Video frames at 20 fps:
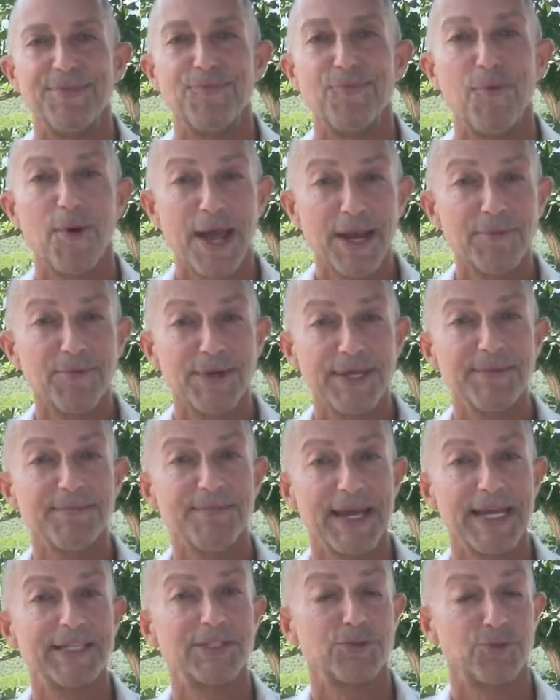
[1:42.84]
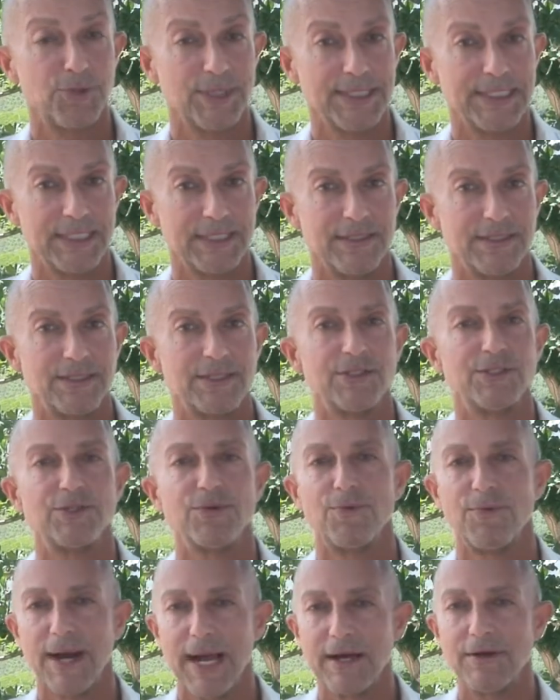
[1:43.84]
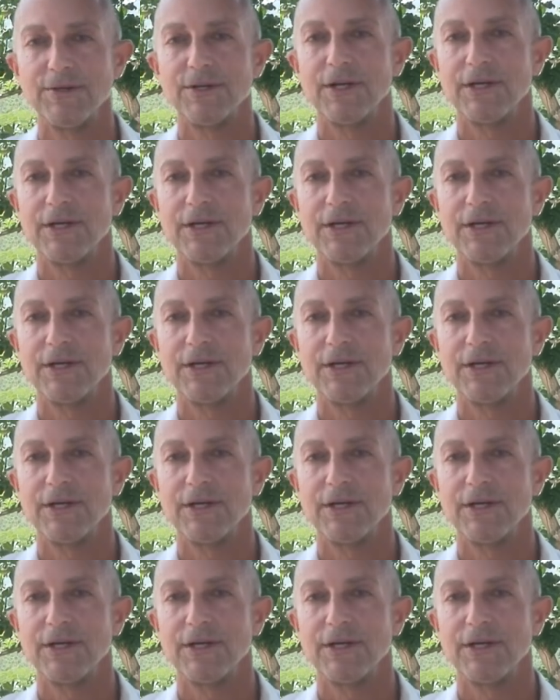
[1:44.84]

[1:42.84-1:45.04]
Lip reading: when we make choices to surround